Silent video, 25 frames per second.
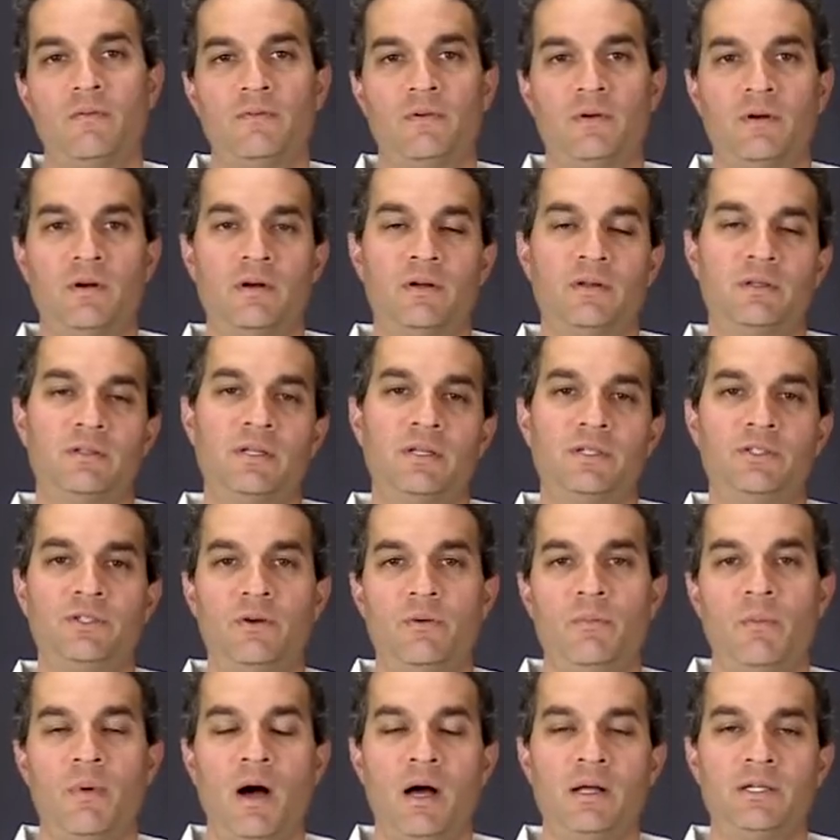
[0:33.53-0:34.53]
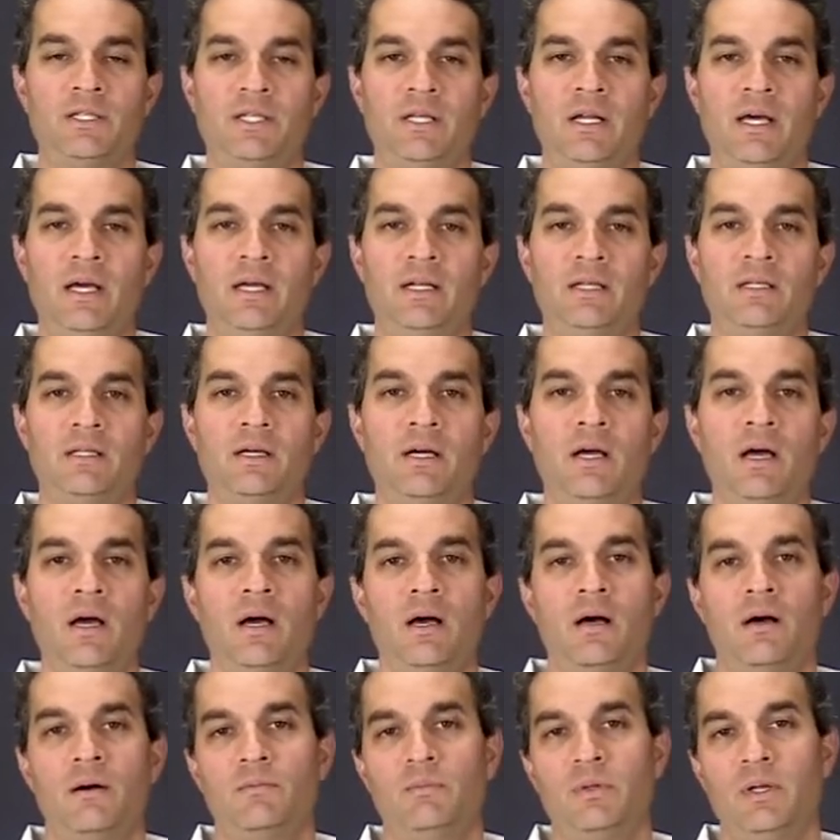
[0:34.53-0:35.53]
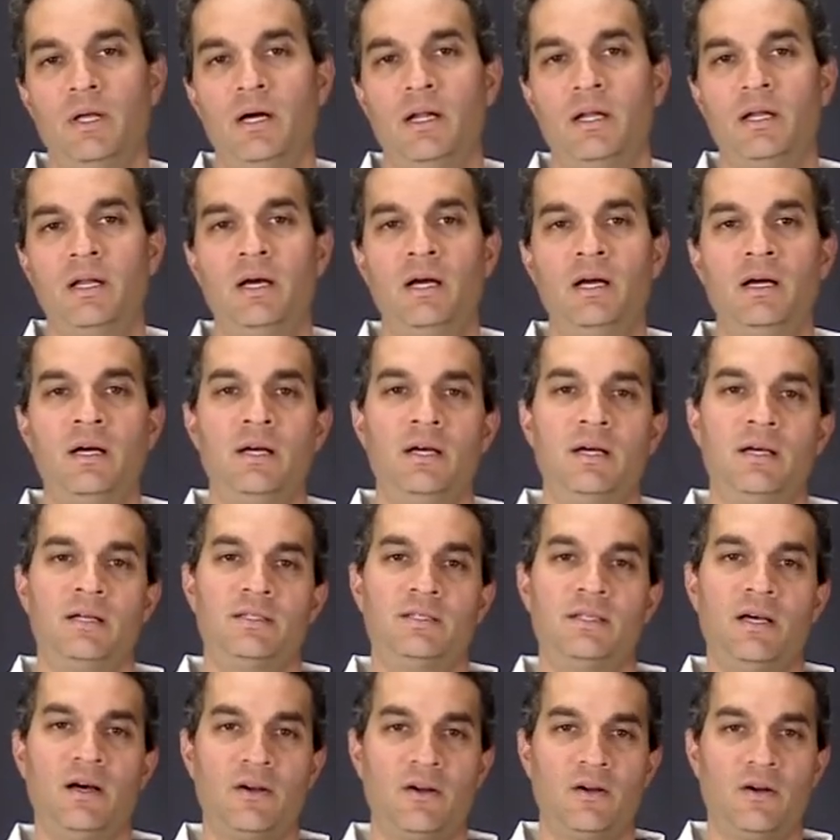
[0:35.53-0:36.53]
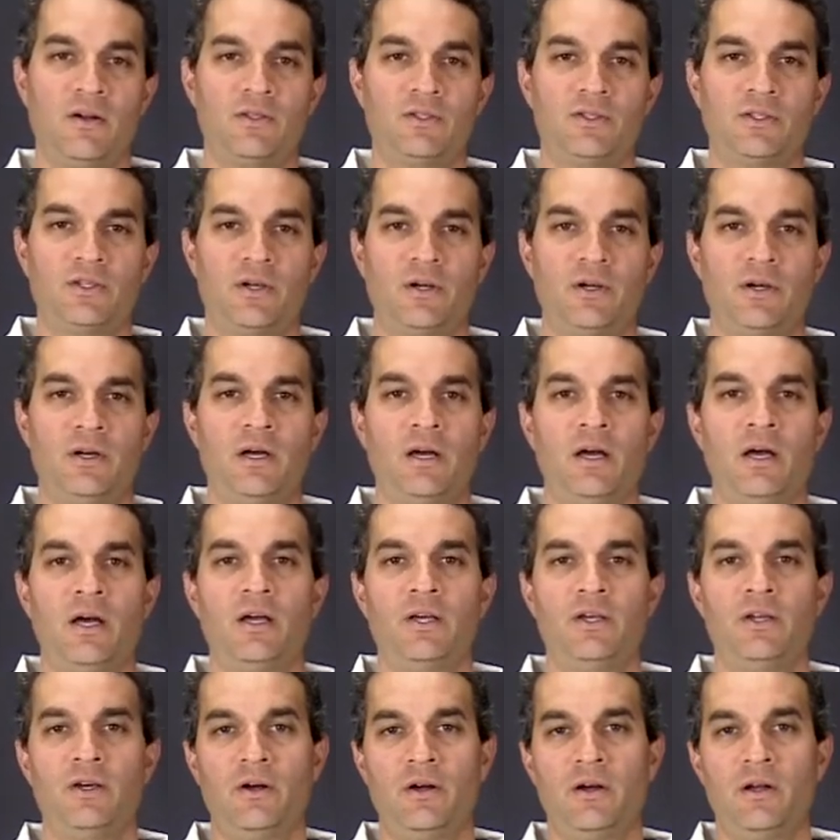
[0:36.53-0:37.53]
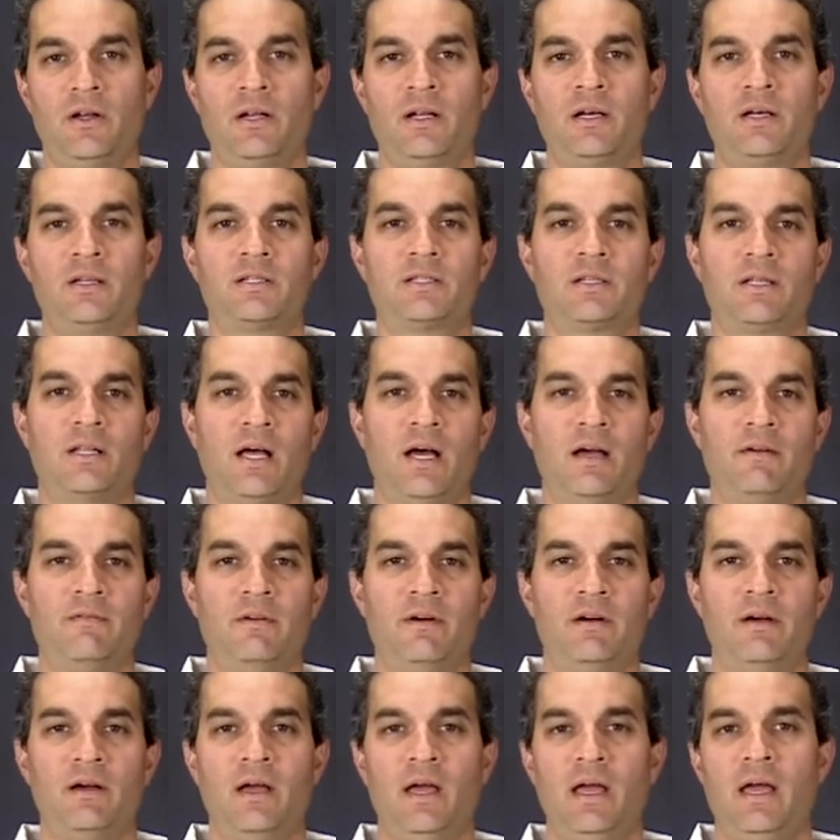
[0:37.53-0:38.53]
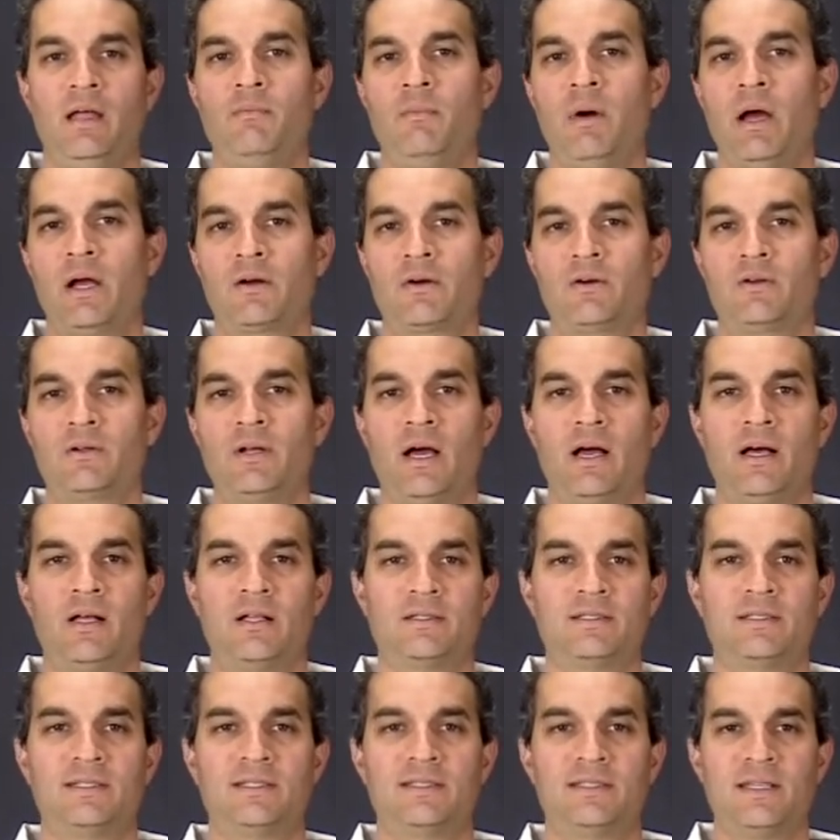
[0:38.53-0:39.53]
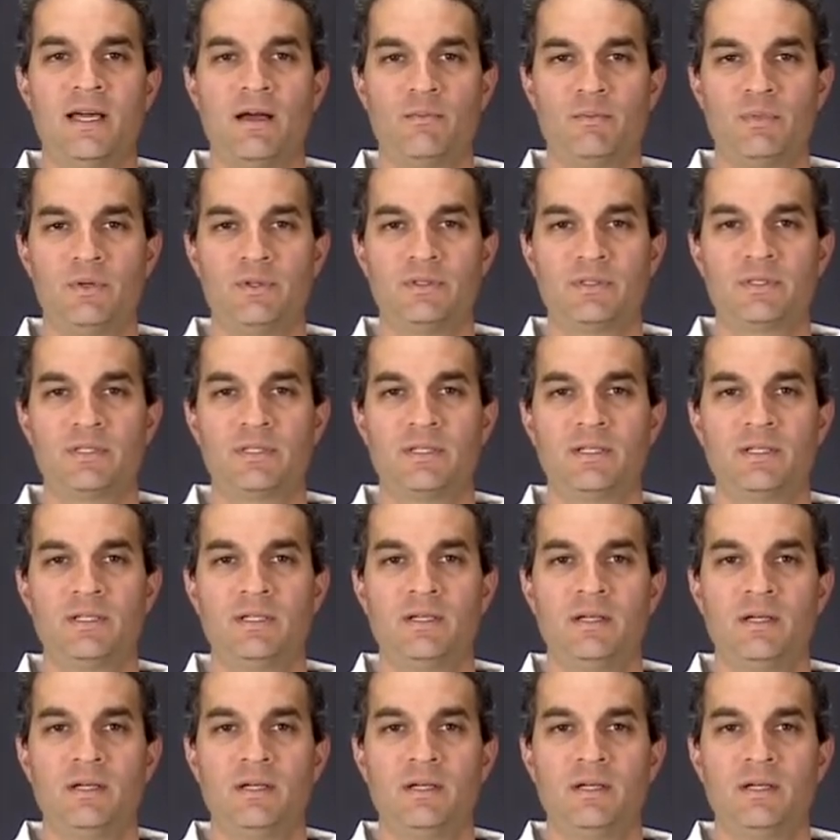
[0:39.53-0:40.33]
for tissue homogenate, blood, cell culture, urine, saliva, and microdialysis samples.